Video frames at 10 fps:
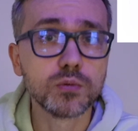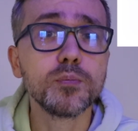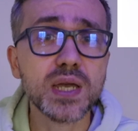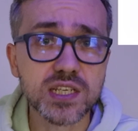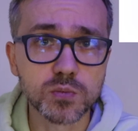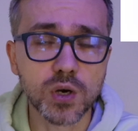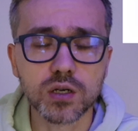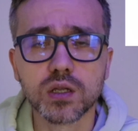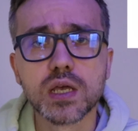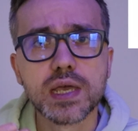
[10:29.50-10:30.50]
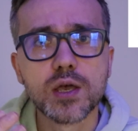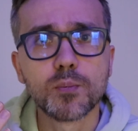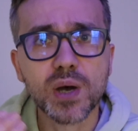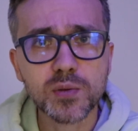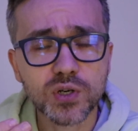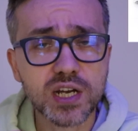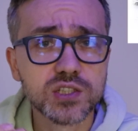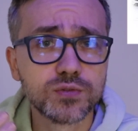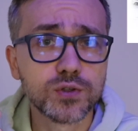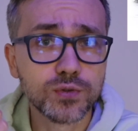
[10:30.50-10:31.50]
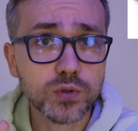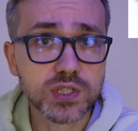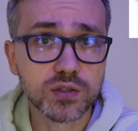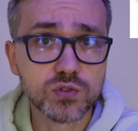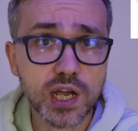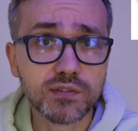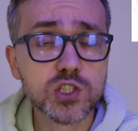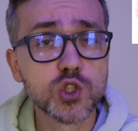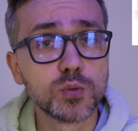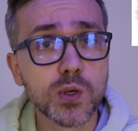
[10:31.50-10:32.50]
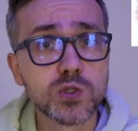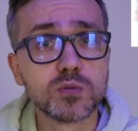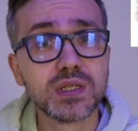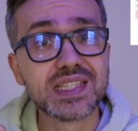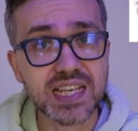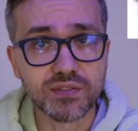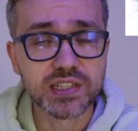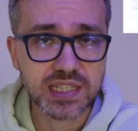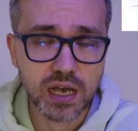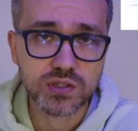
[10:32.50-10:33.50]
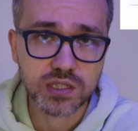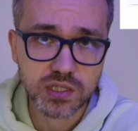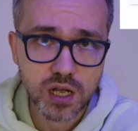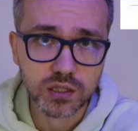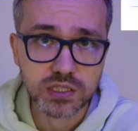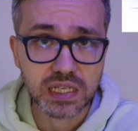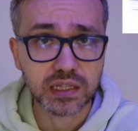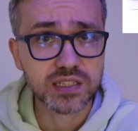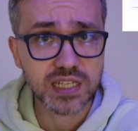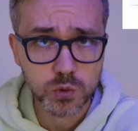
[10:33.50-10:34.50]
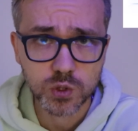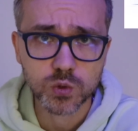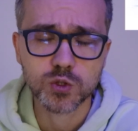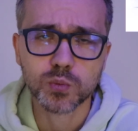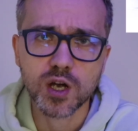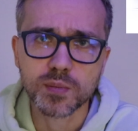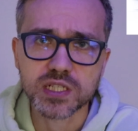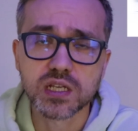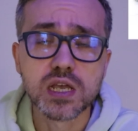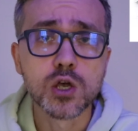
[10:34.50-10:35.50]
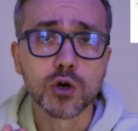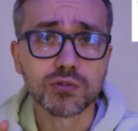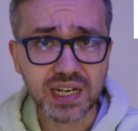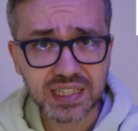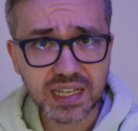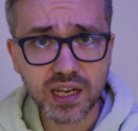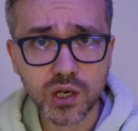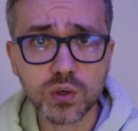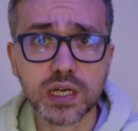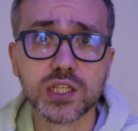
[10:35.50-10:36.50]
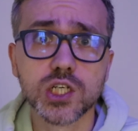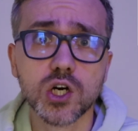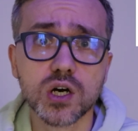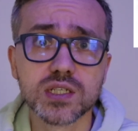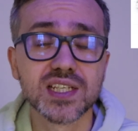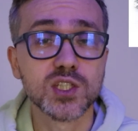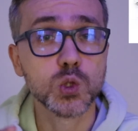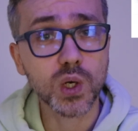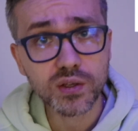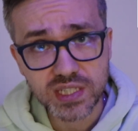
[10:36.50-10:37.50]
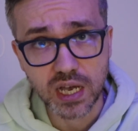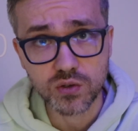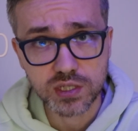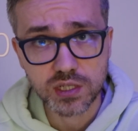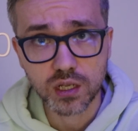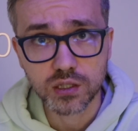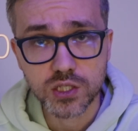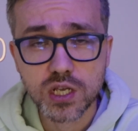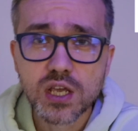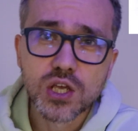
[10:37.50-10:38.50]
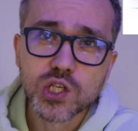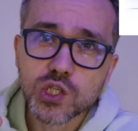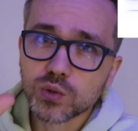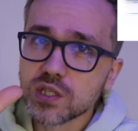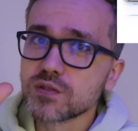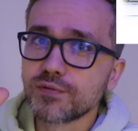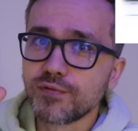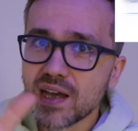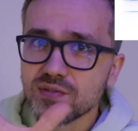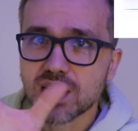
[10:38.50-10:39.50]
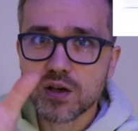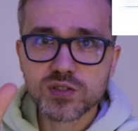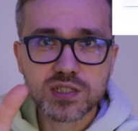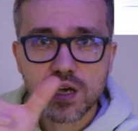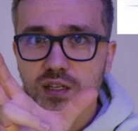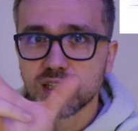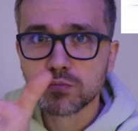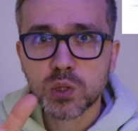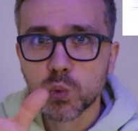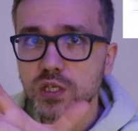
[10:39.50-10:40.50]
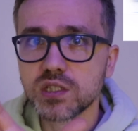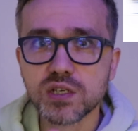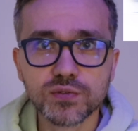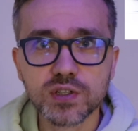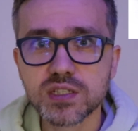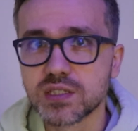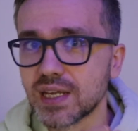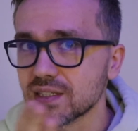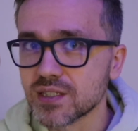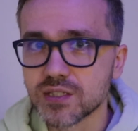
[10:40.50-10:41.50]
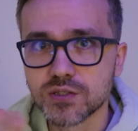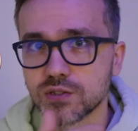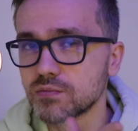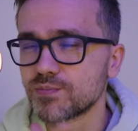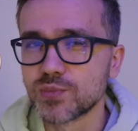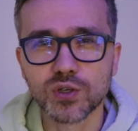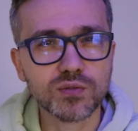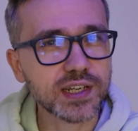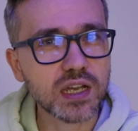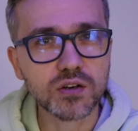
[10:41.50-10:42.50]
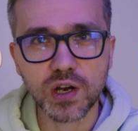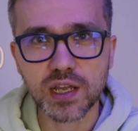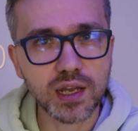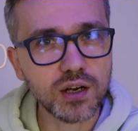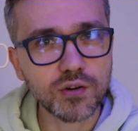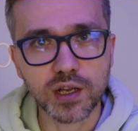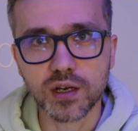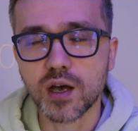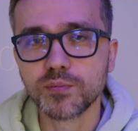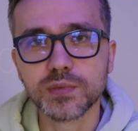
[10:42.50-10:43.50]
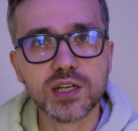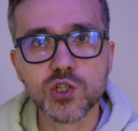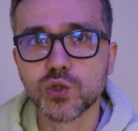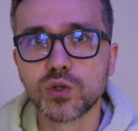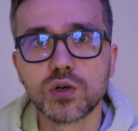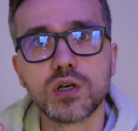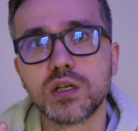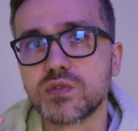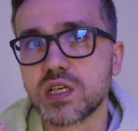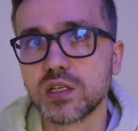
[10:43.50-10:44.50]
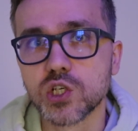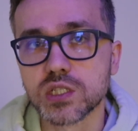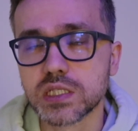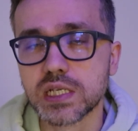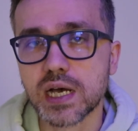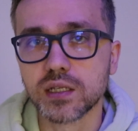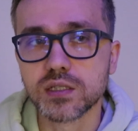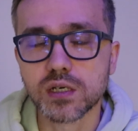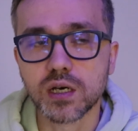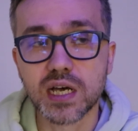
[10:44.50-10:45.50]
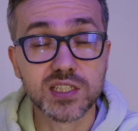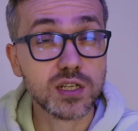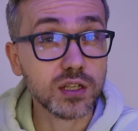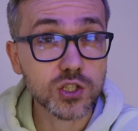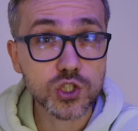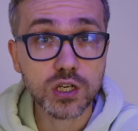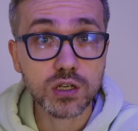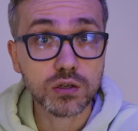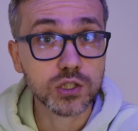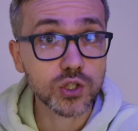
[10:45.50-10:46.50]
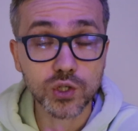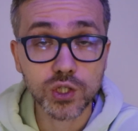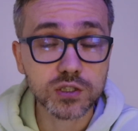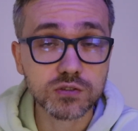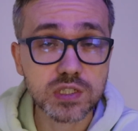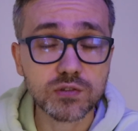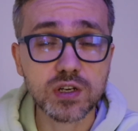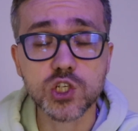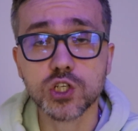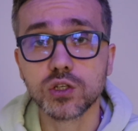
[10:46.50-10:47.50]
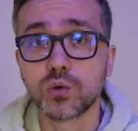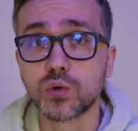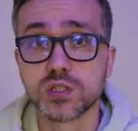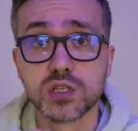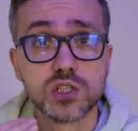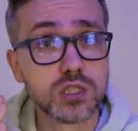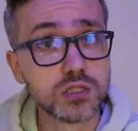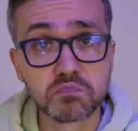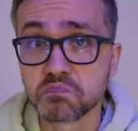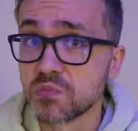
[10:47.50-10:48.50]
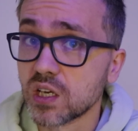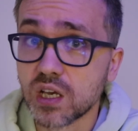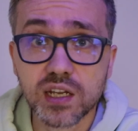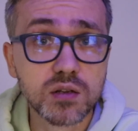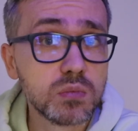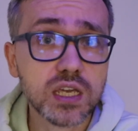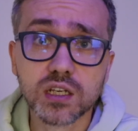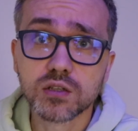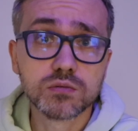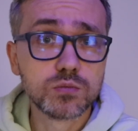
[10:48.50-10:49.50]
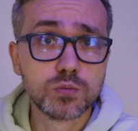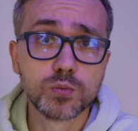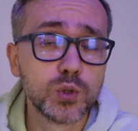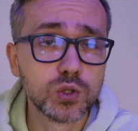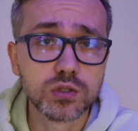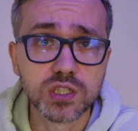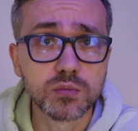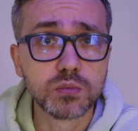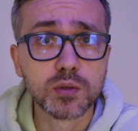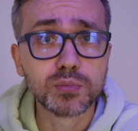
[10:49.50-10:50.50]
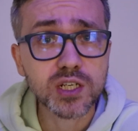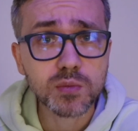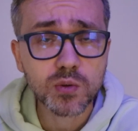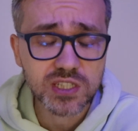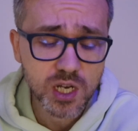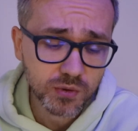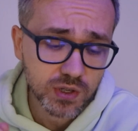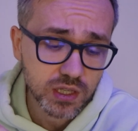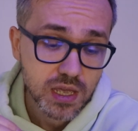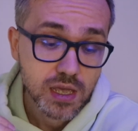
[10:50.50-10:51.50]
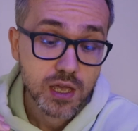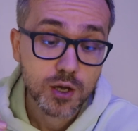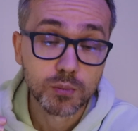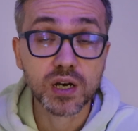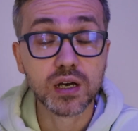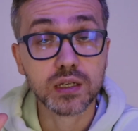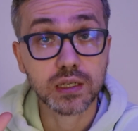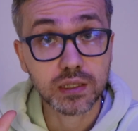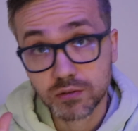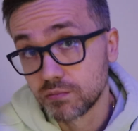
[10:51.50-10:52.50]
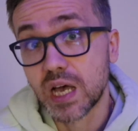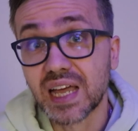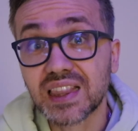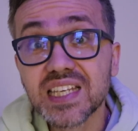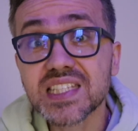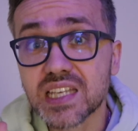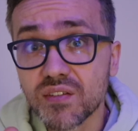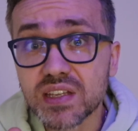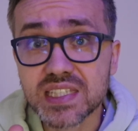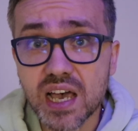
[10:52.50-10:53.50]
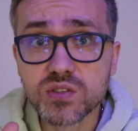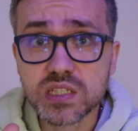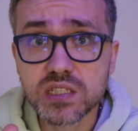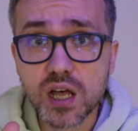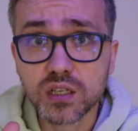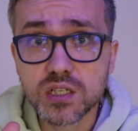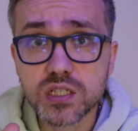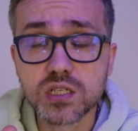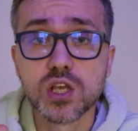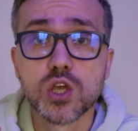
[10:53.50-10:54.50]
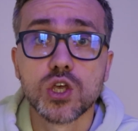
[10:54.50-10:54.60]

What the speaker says: base model, my price for full self-driving is supposed to be $7,000, at least that's what was promised. Right now it costs $12,000, so this $5,000 in between difference, that's sort of like a gray area. I'm not sure if they just not acknowledging your early reservation, or is it just kind of making it put some premium on top of it, but at least $7,000